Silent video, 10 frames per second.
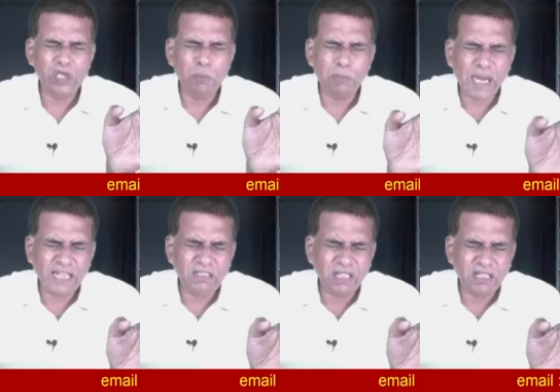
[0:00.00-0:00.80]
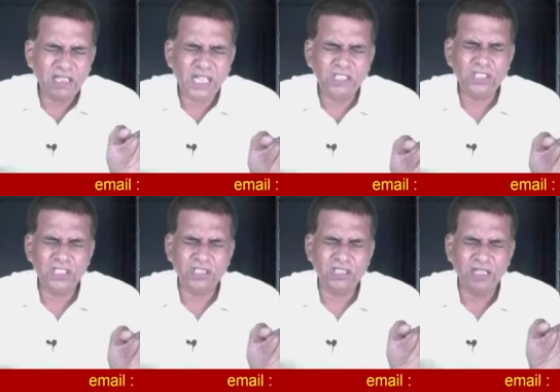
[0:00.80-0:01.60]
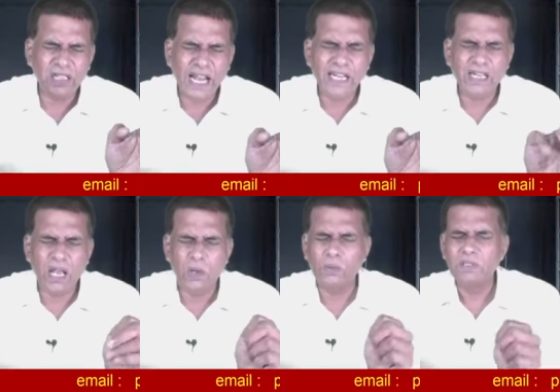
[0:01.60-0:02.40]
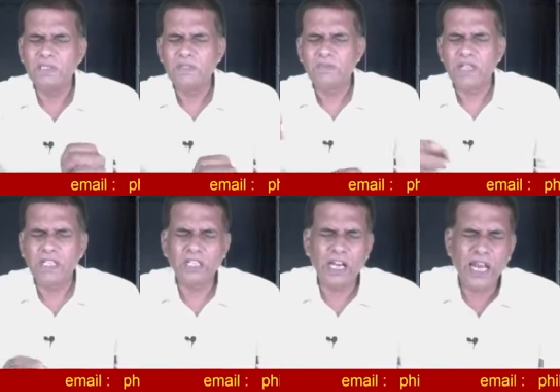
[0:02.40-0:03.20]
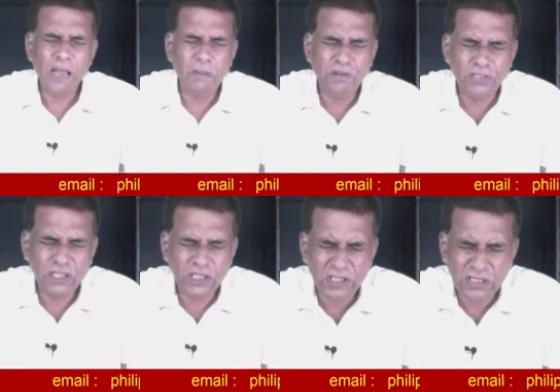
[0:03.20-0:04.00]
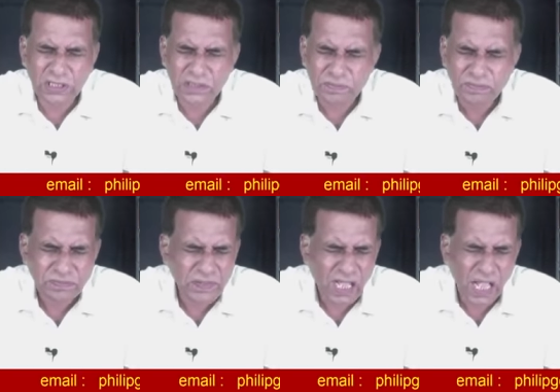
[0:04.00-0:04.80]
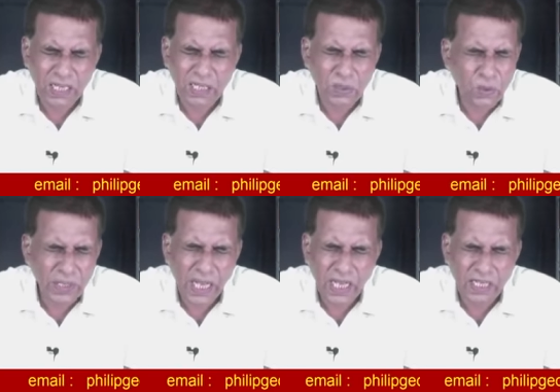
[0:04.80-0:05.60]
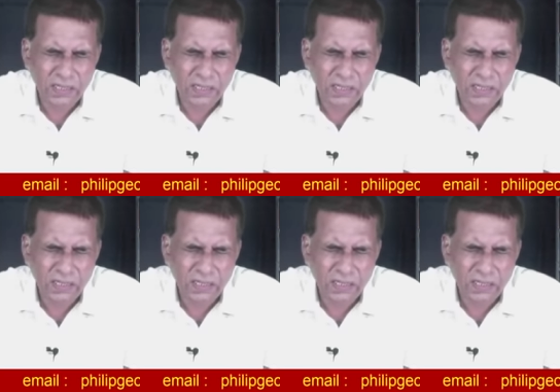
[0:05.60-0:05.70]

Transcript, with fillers: break the curses right now in the name of Jesus. Hallelujah.